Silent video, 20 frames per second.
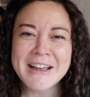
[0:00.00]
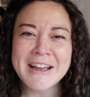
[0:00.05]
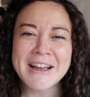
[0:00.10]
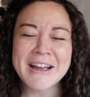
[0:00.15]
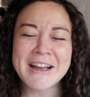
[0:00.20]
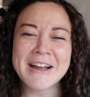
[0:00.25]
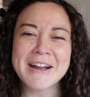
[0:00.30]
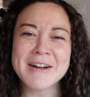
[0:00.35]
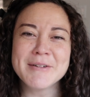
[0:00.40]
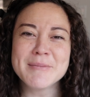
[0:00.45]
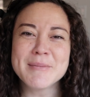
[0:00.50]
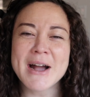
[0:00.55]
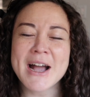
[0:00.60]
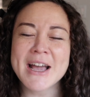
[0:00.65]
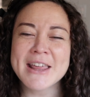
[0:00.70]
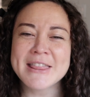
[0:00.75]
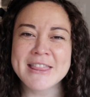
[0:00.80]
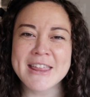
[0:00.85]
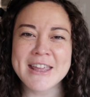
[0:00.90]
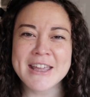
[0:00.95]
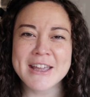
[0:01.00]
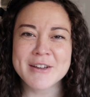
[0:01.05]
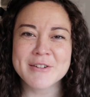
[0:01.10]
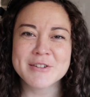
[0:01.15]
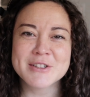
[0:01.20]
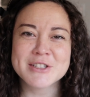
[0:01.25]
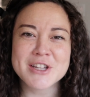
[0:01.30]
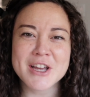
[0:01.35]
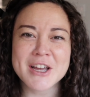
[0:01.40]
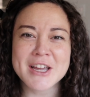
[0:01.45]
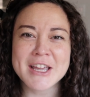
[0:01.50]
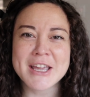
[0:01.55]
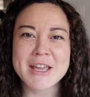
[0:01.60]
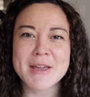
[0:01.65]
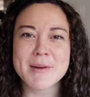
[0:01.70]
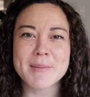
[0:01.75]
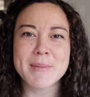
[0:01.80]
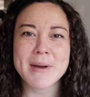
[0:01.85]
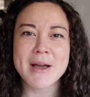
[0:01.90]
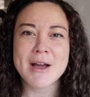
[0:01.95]
I think I was
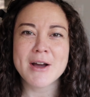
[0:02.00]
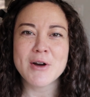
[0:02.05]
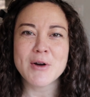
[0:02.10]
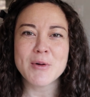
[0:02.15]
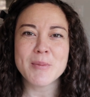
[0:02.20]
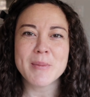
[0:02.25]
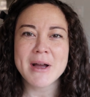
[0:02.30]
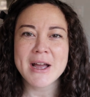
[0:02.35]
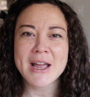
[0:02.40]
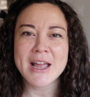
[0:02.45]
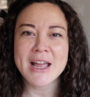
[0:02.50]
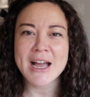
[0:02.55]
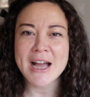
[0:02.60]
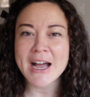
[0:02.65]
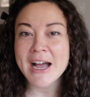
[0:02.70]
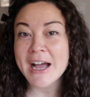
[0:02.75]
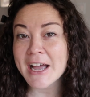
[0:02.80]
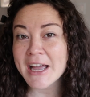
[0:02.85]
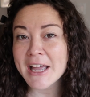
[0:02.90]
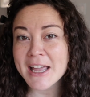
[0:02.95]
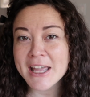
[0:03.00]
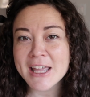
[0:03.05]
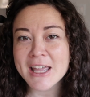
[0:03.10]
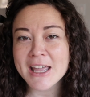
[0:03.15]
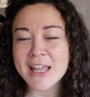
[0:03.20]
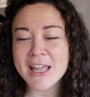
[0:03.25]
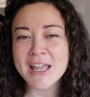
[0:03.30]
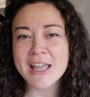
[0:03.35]
talking about my eye,